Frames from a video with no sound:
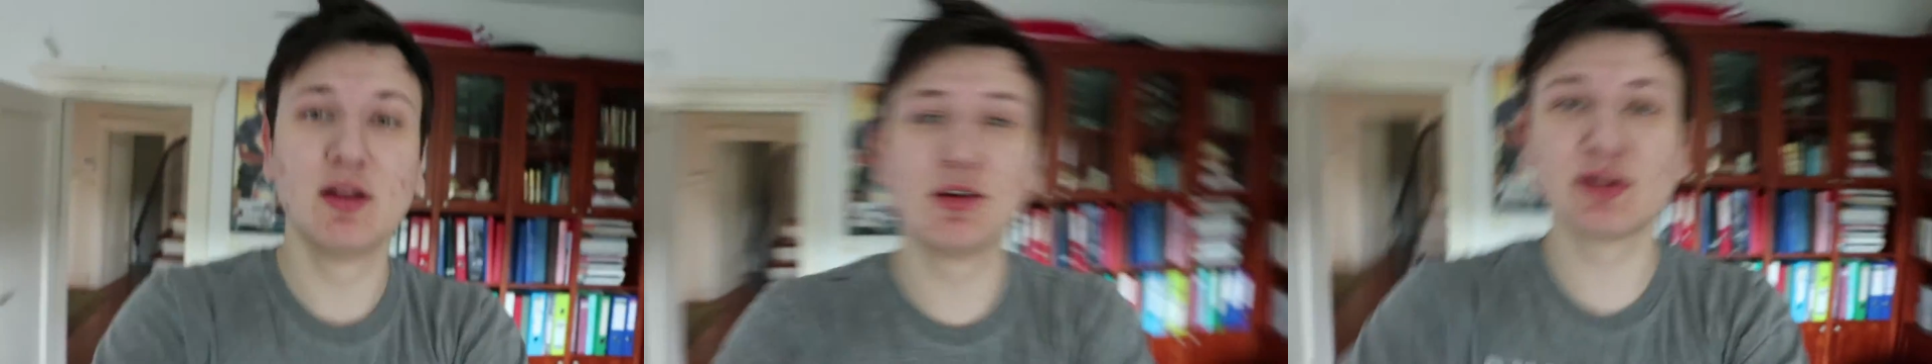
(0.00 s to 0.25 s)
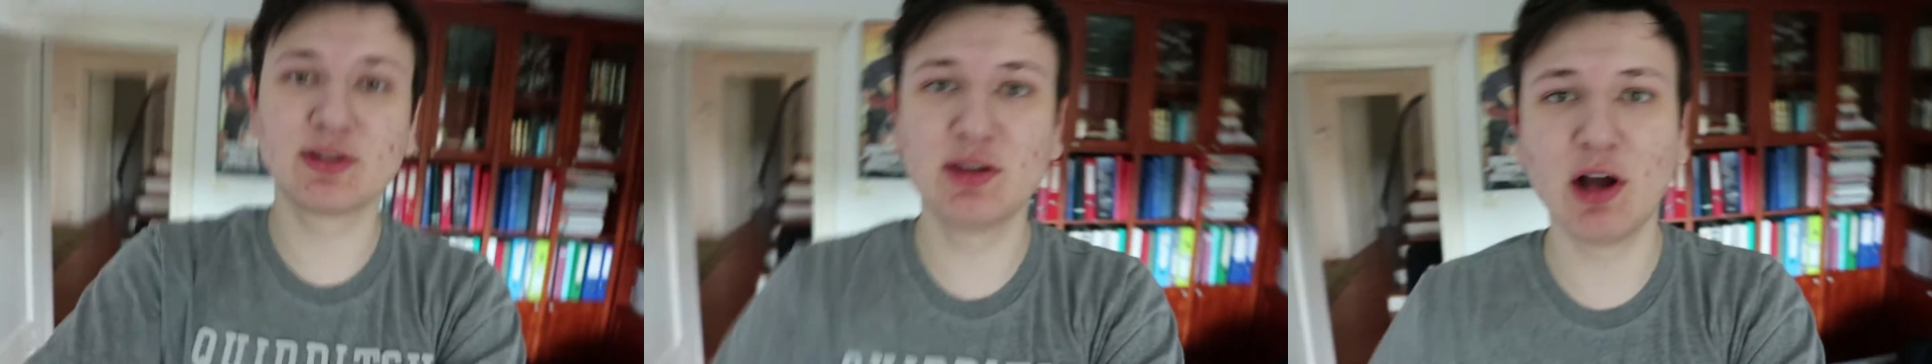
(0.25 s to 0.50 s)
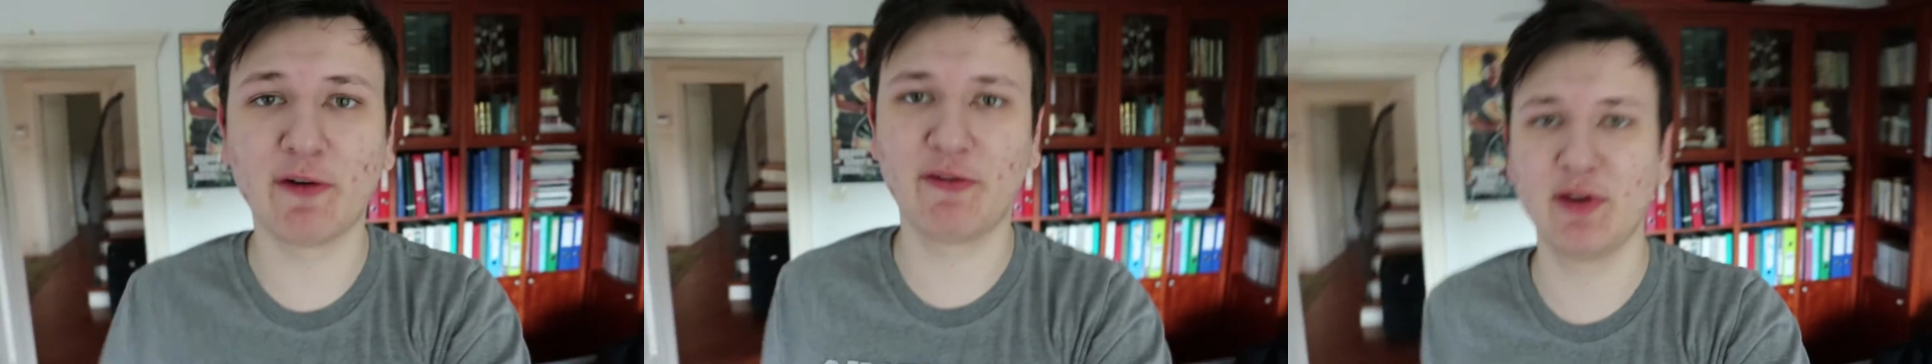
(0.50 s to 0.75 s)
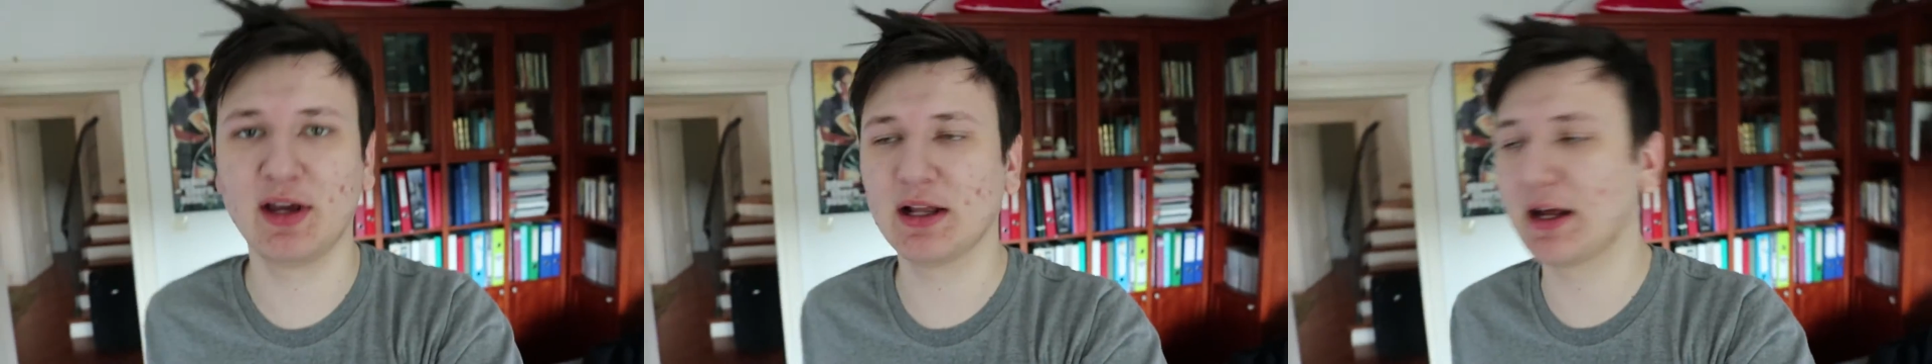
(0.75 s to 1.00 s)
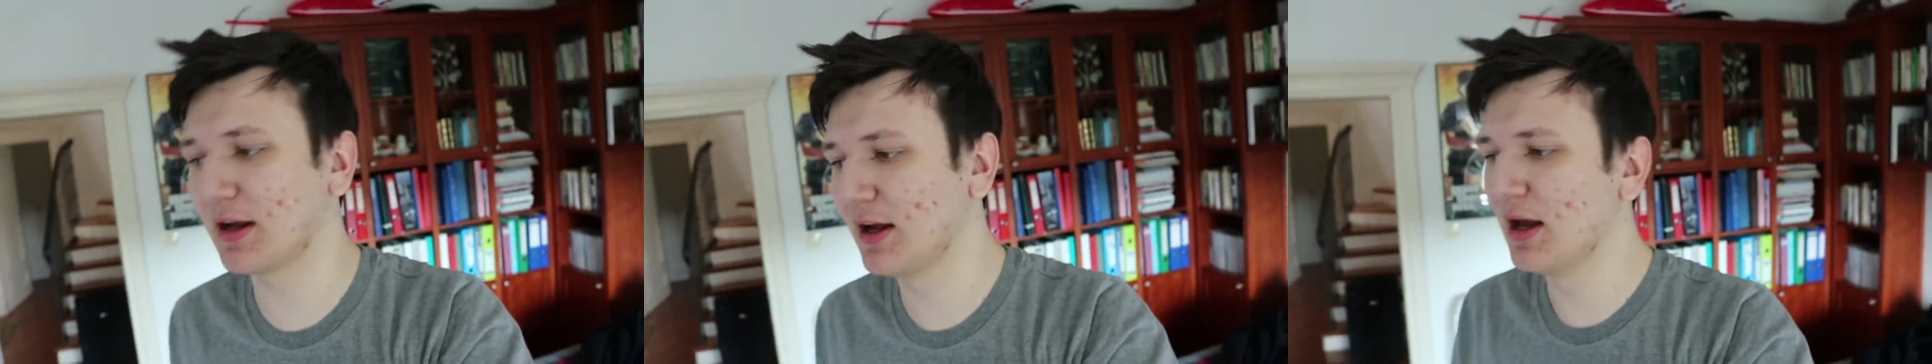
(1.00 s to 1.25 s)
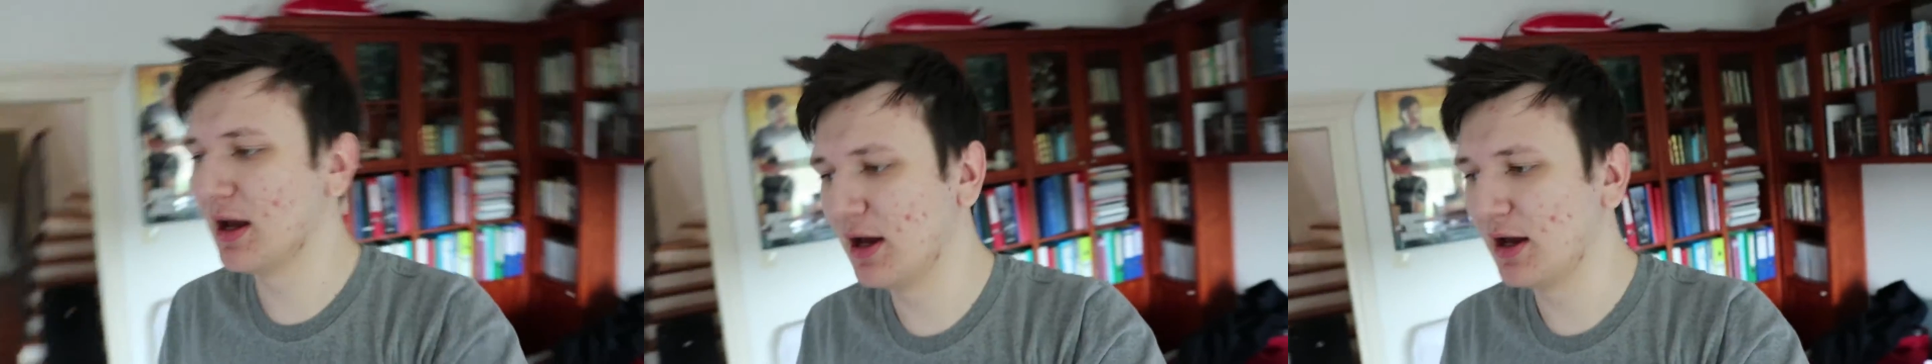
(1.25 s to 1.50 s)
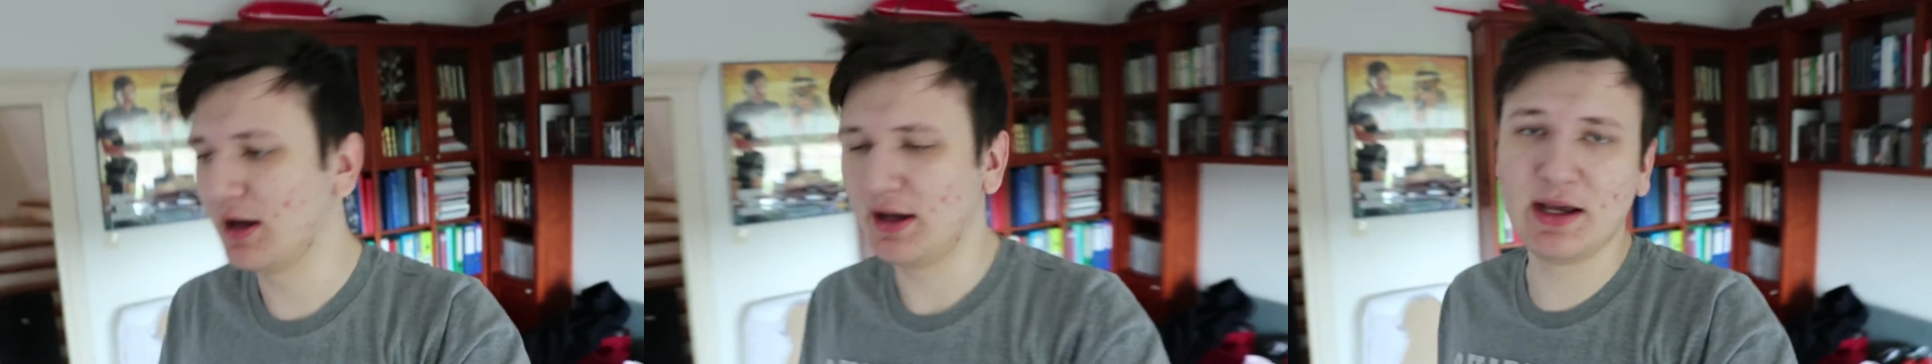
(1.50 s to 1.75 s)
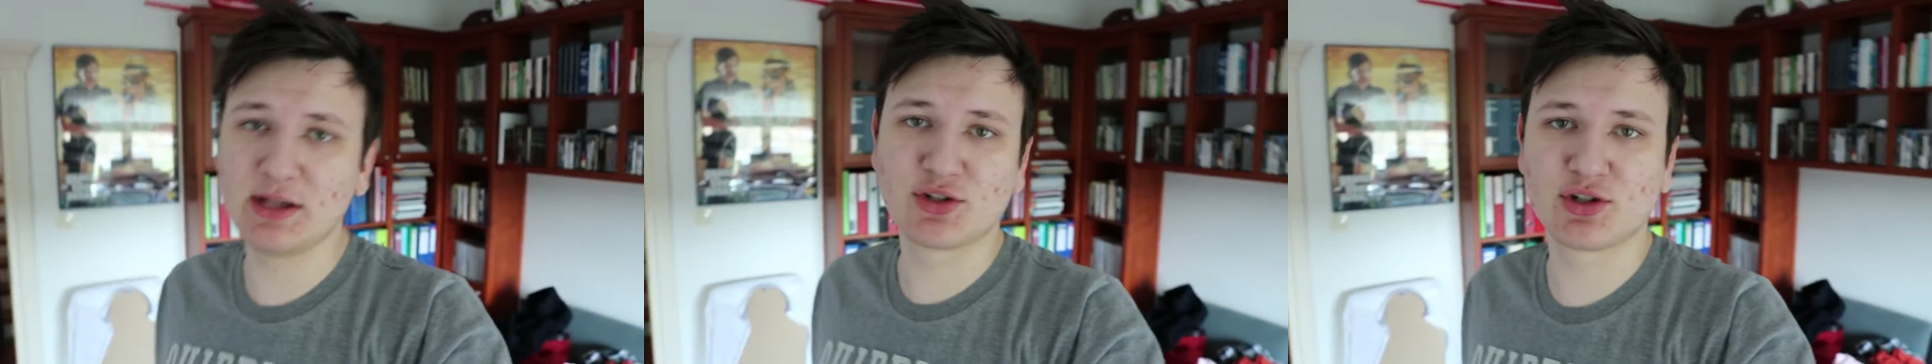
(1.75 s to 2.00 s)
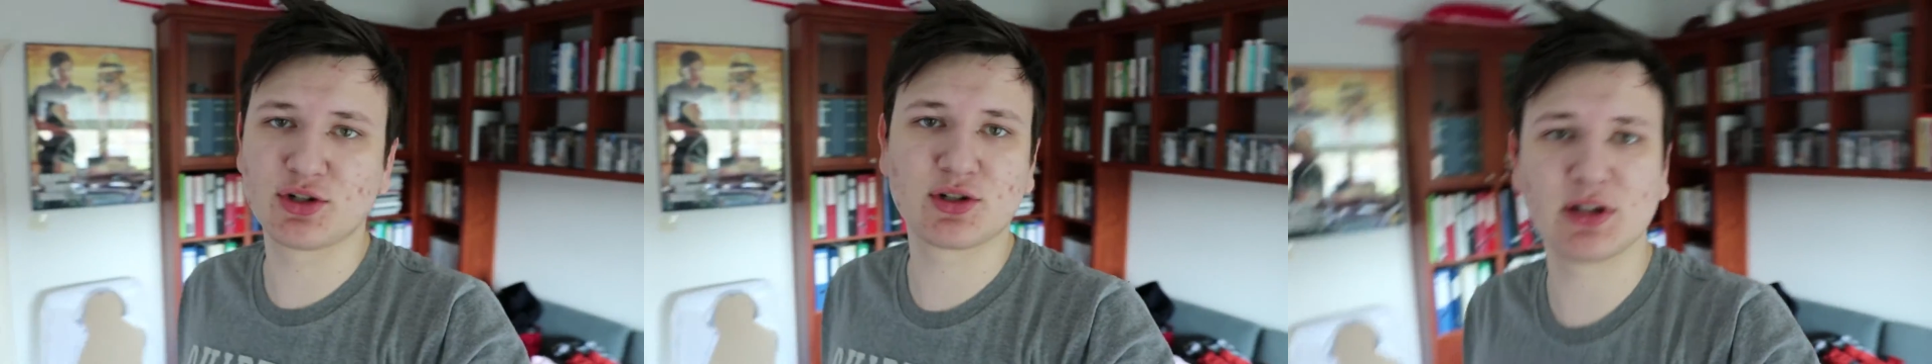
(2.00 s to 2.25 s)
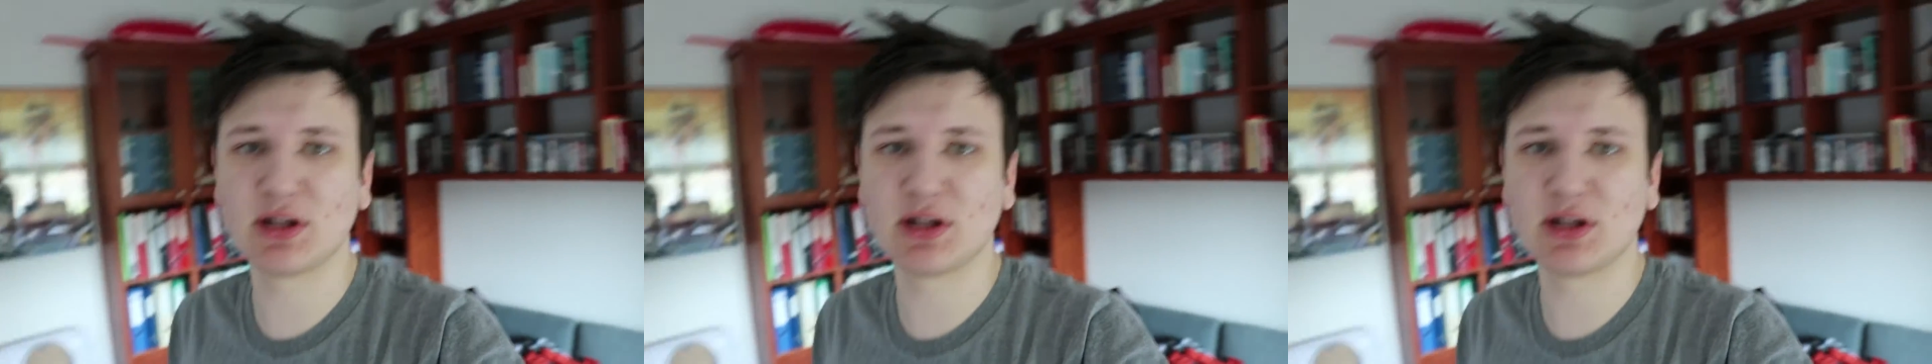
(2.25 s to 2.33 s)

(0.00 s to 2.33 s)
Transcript: There's nothing like, it's just,